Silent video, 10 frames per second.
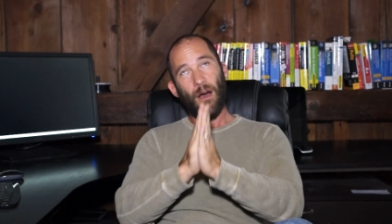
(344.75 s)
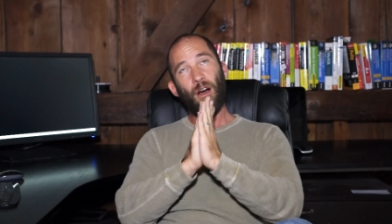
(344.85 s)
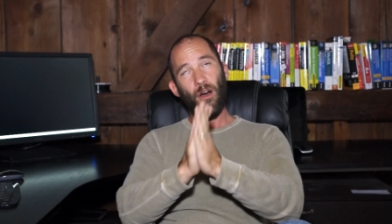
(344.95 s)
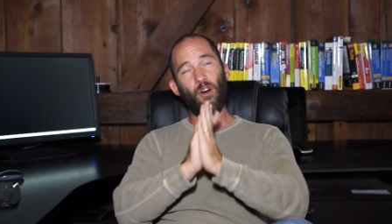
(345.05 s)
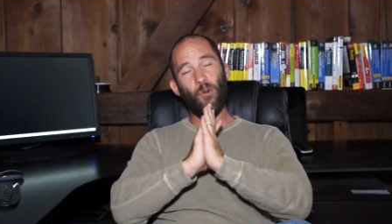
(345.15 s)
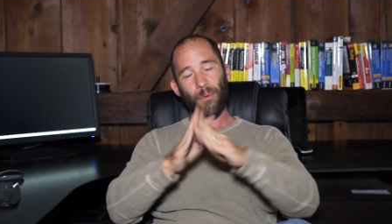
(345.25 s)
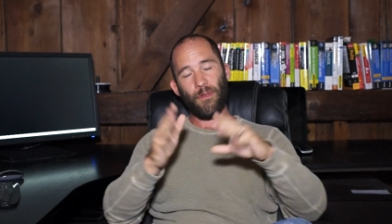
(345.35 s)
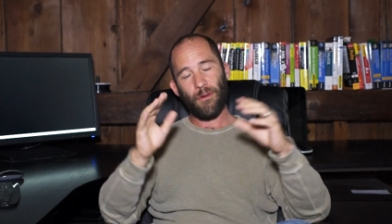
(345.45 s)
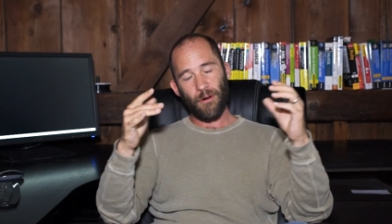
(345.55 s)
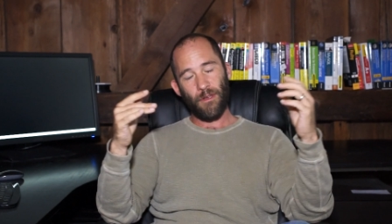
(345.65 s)
hope
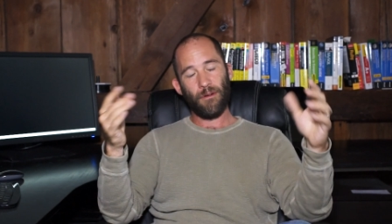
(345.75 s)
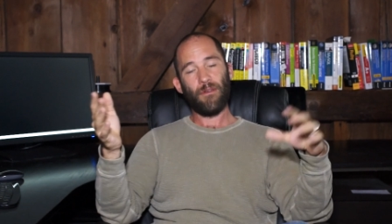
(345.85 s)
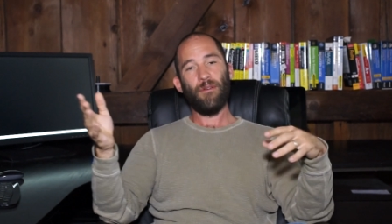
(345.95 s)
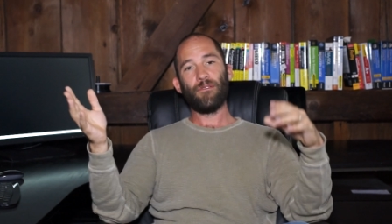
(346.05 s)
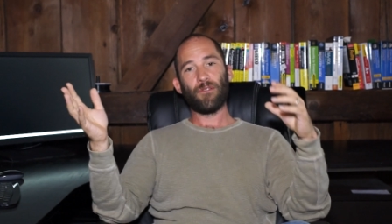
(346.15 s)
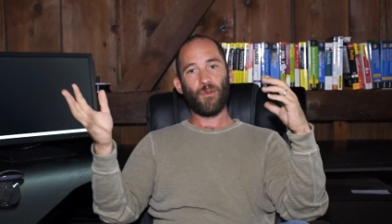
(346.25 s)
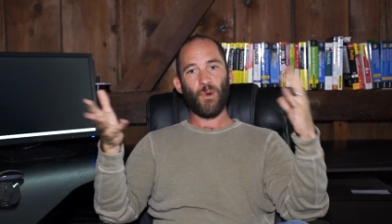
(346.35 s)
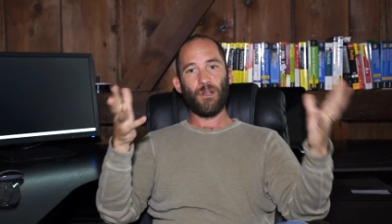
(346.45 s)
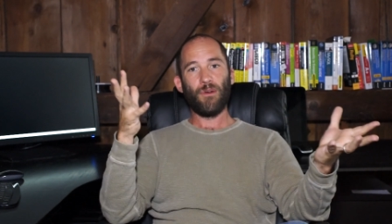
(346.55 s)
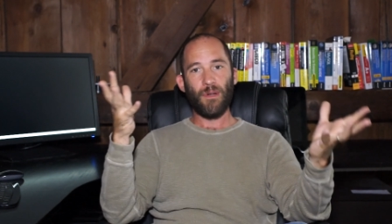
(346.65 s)
your, your users
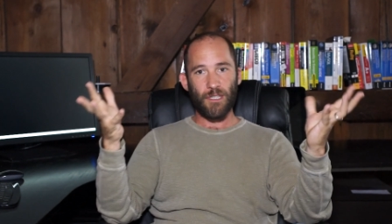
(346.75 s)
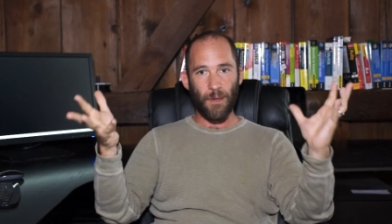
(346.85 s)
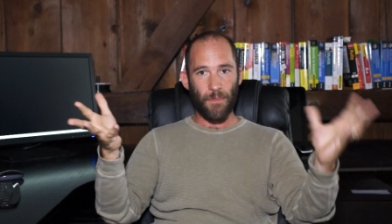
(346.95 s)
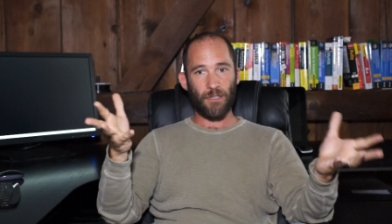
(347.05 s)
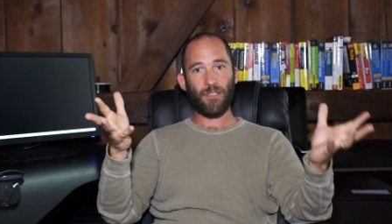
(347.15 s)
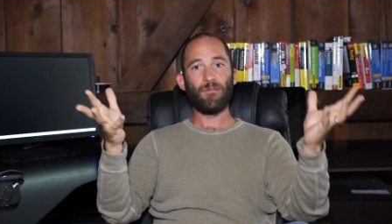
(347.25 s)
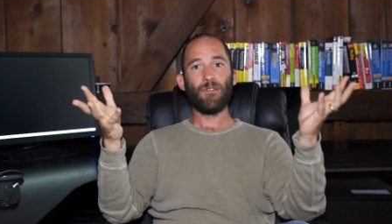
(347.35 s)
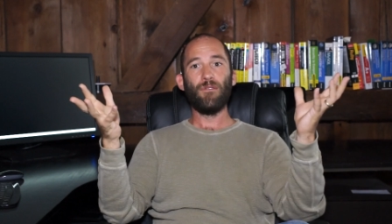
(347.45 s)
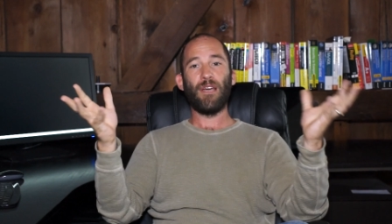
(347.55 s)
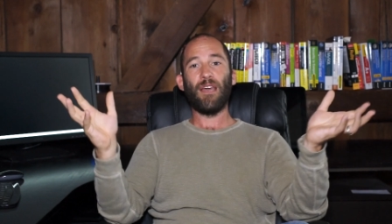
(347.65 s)
weren't doing something
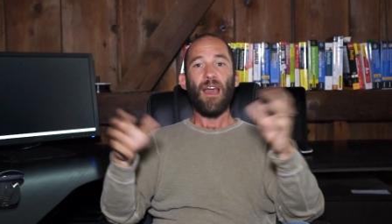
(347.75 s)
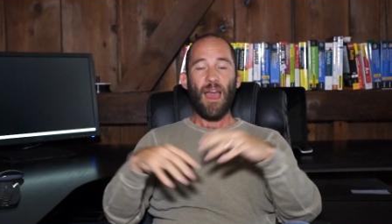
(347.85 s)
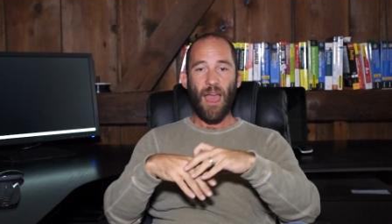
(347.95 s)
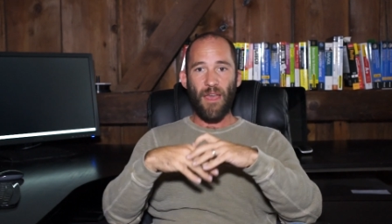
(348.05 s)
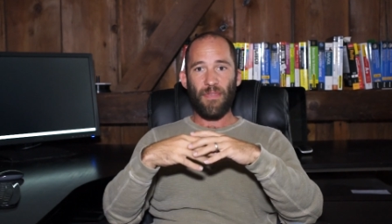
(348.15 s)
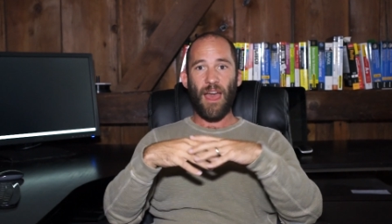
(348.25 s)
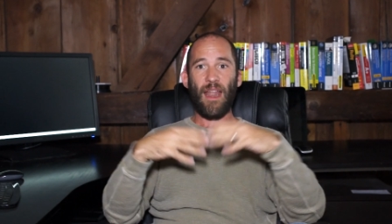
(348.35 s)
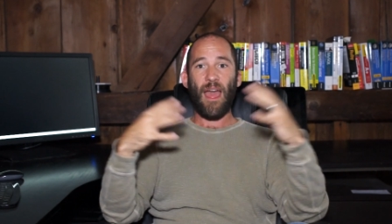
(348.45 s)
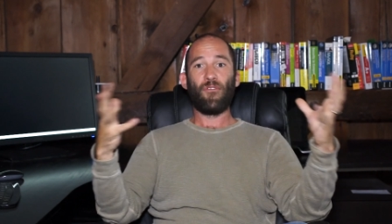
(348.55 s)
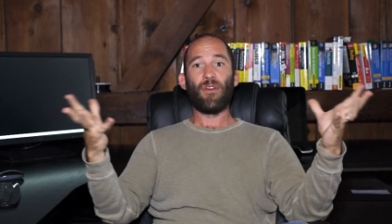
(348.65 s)
screwy and
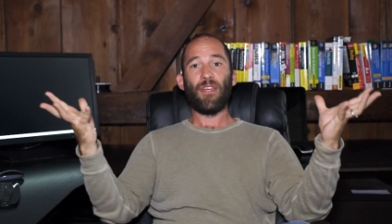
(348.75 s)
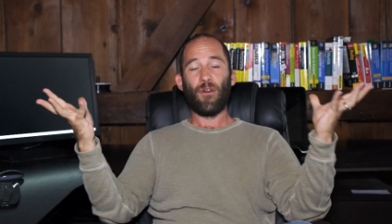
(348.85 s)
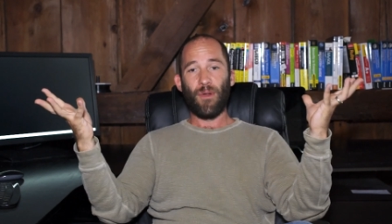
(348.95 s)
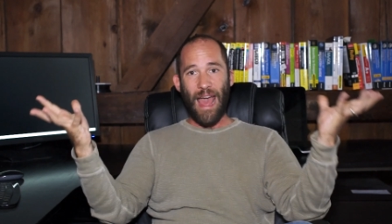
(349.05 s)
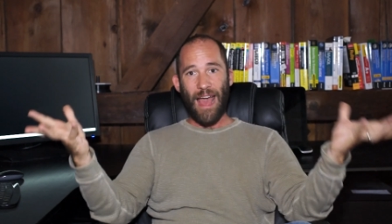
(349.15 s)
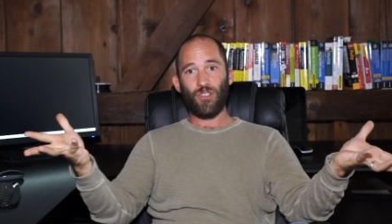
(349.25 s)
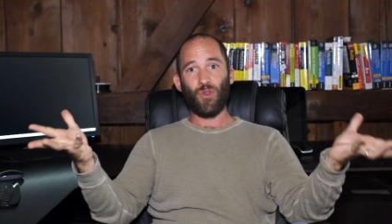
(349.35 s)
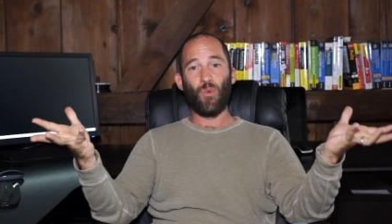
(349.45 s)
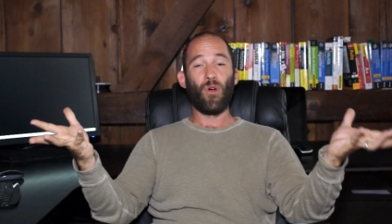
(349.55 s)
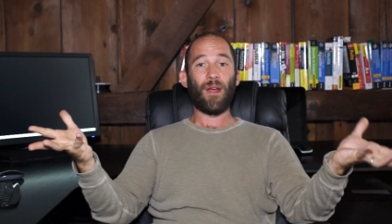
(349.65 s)
that everything would
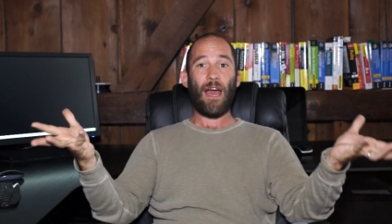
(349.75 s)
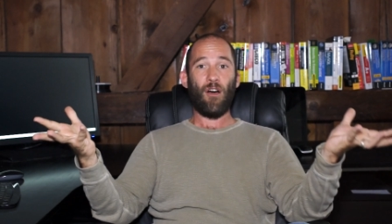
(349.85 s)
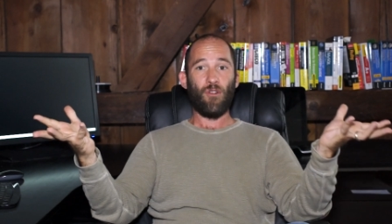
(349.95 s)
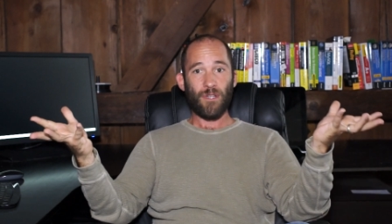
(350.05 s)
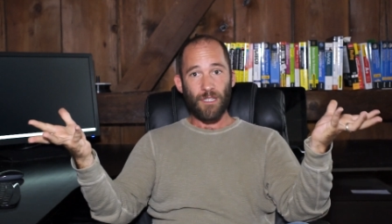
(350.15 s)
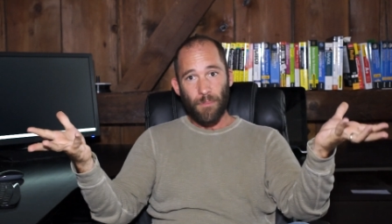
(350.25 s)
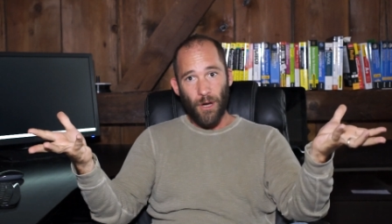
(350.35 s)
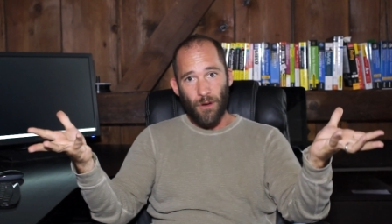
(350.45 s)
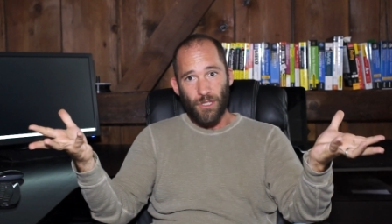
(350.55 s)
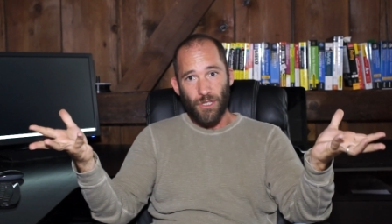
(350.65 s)
actually work how it was
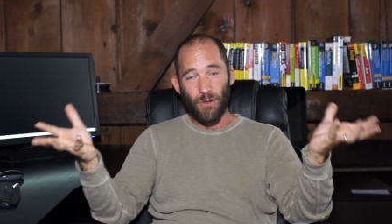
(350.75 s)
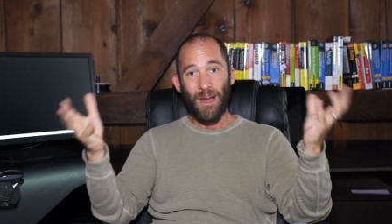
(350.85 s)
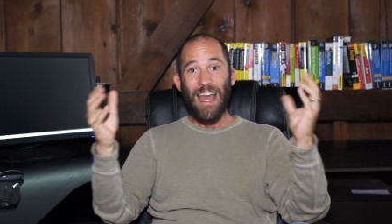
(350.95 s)
supposed to.